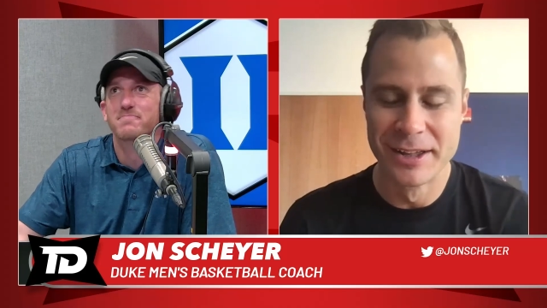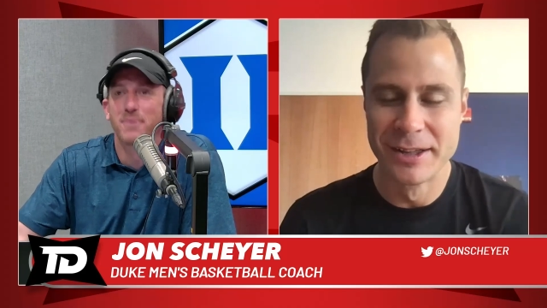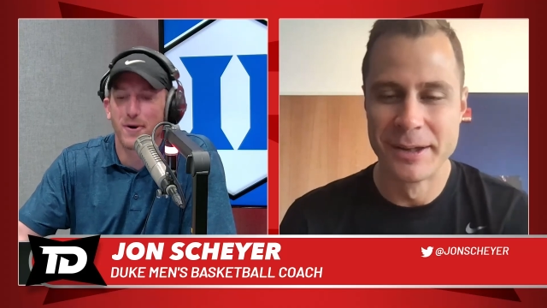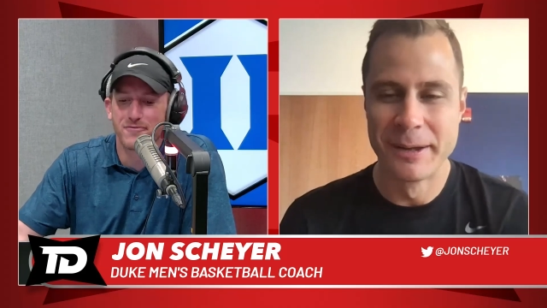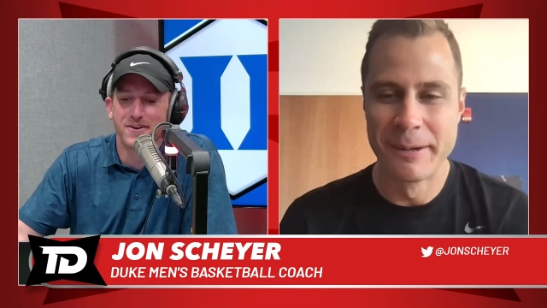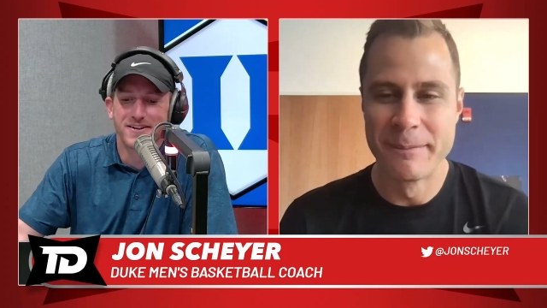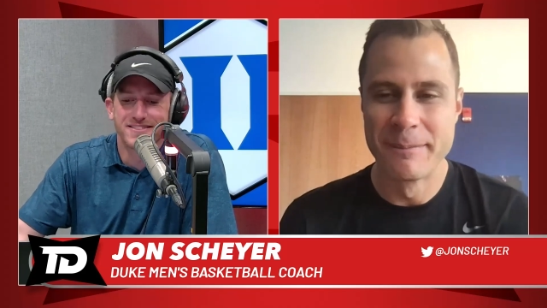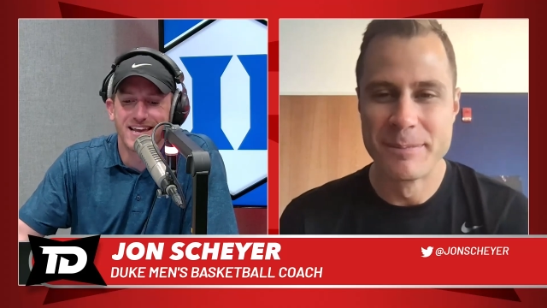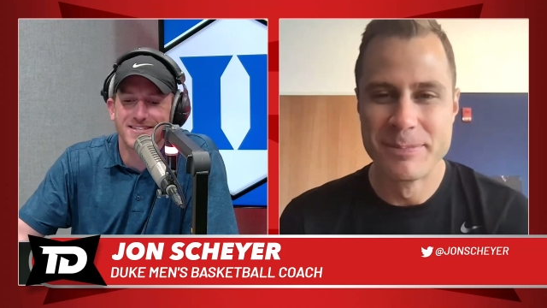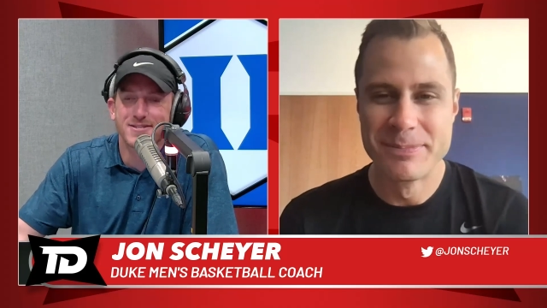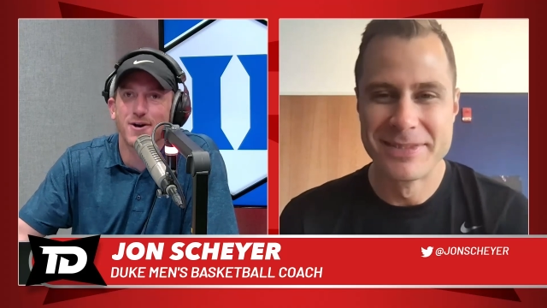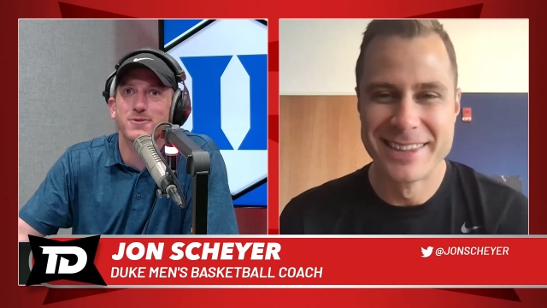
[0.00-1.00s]
Speaker 1: Perfect.
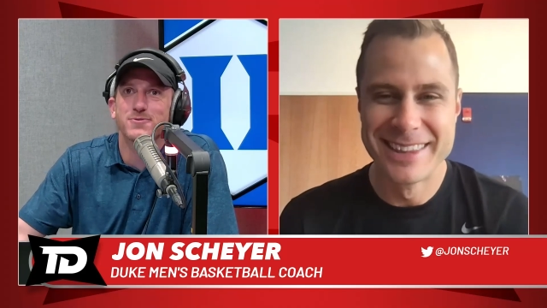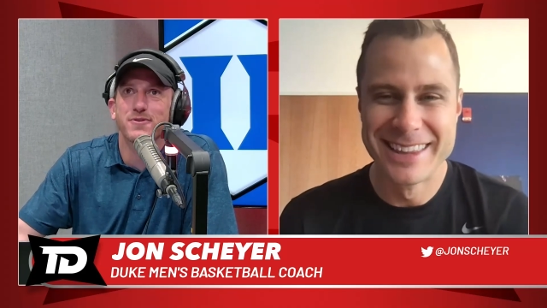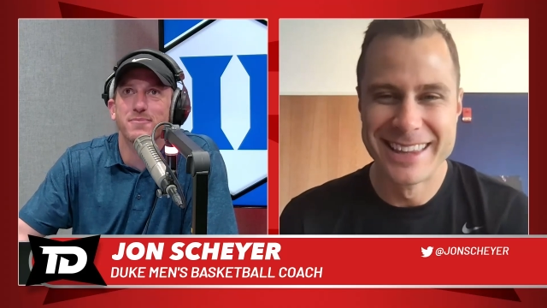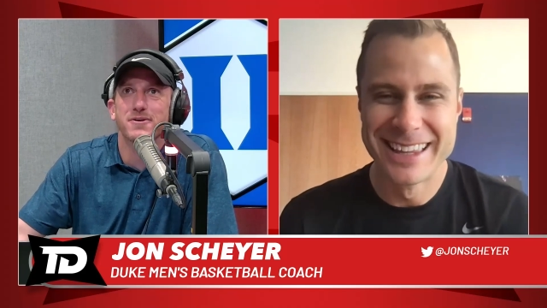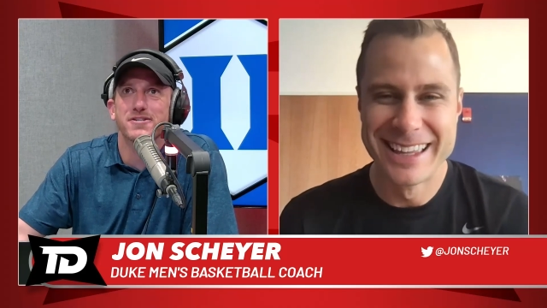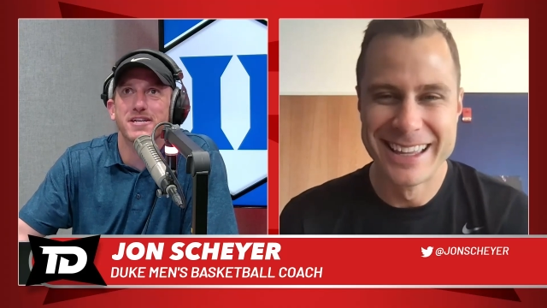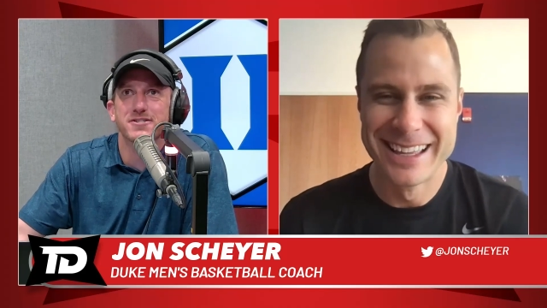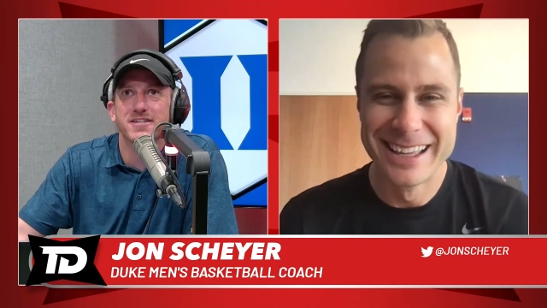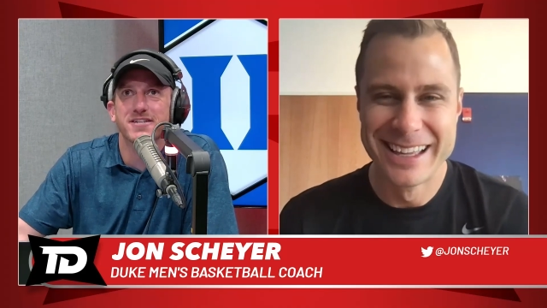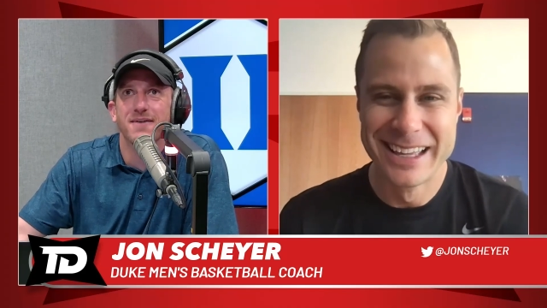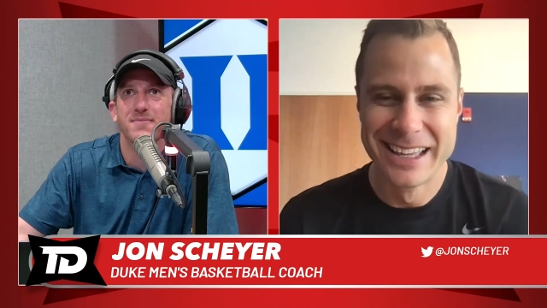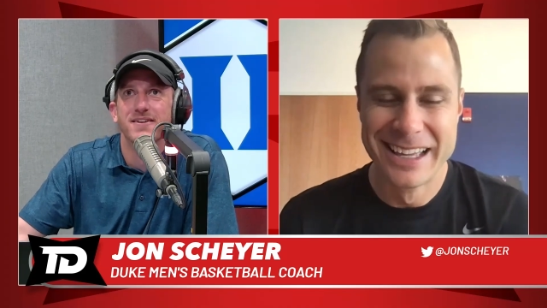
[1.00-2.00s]
Thanks, Coach. Really appreciate your
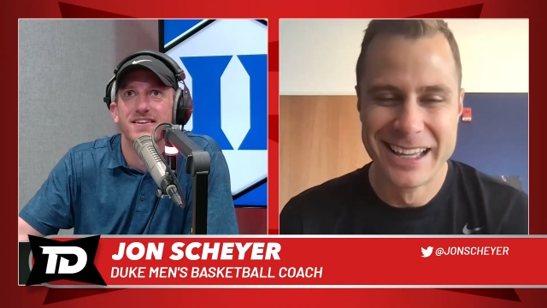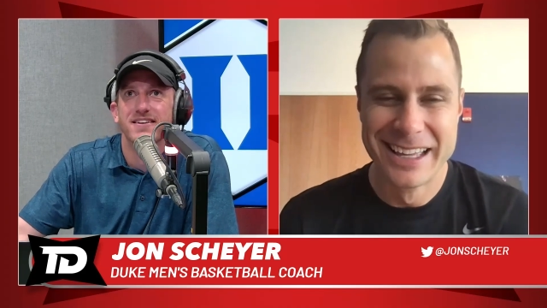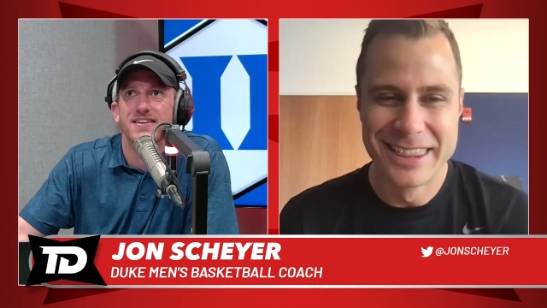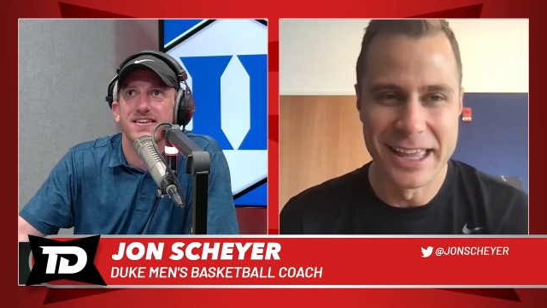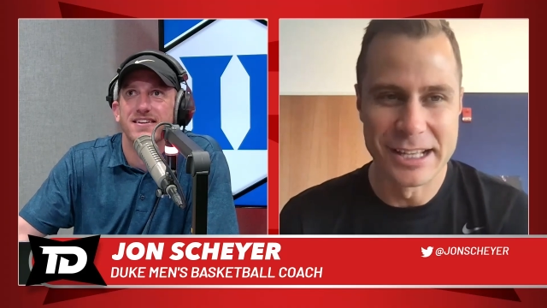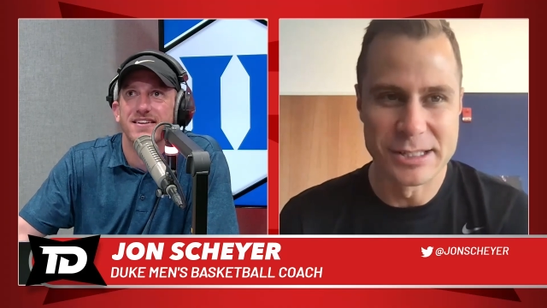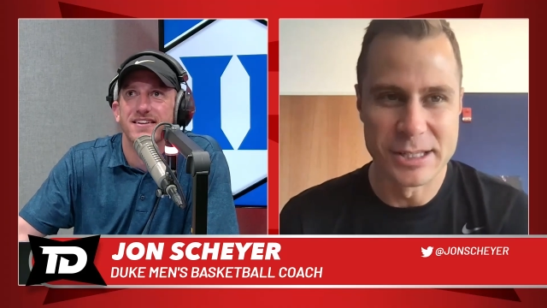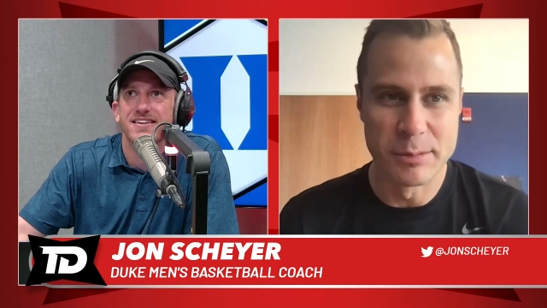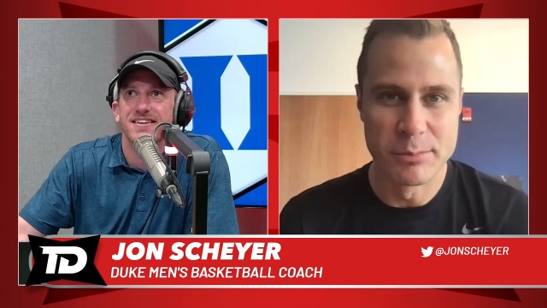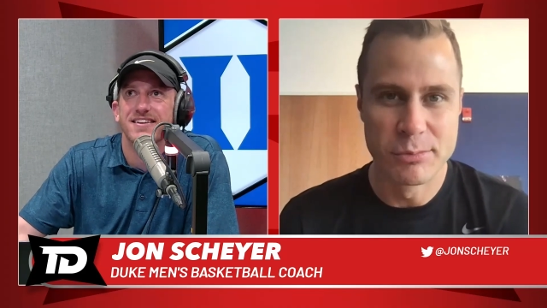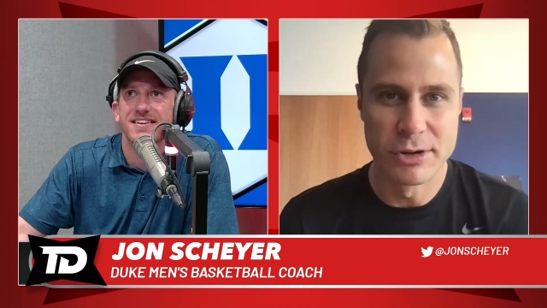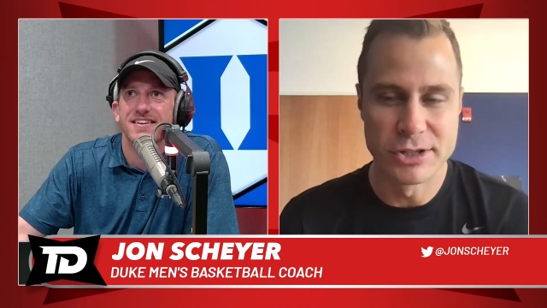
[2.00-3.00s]
time.
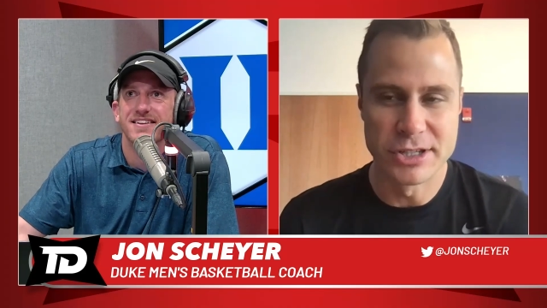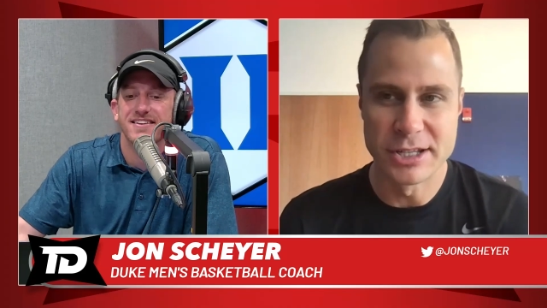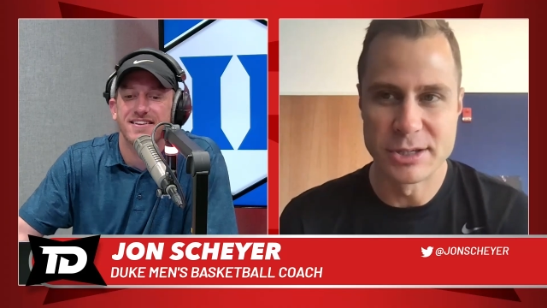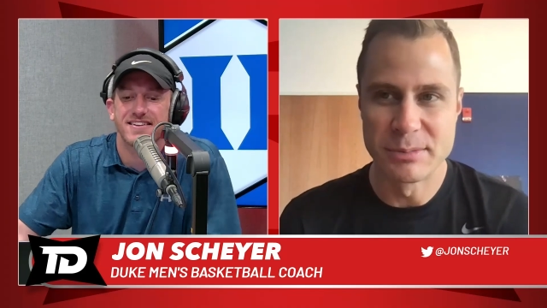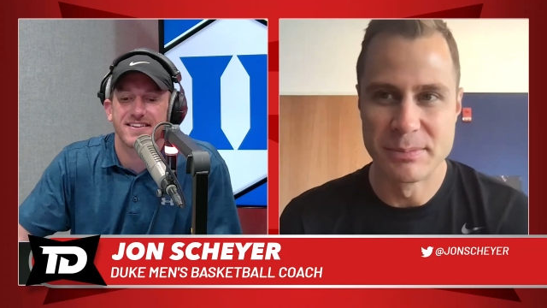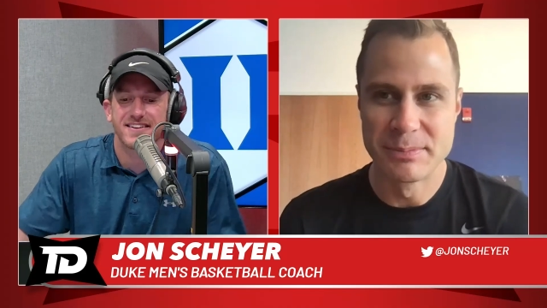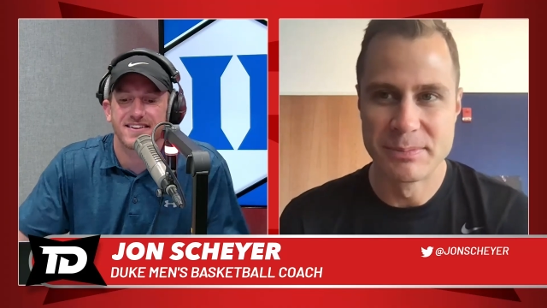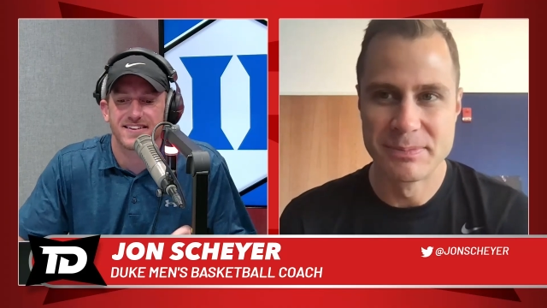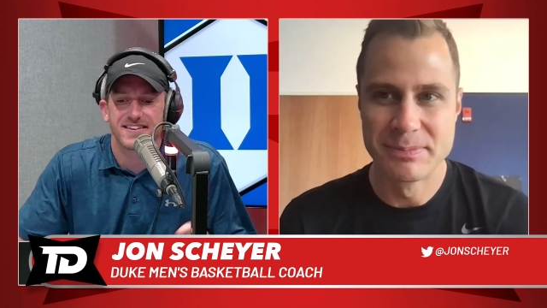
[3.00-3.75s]
Speaker 2: Thanks, Tim. Appreciate you.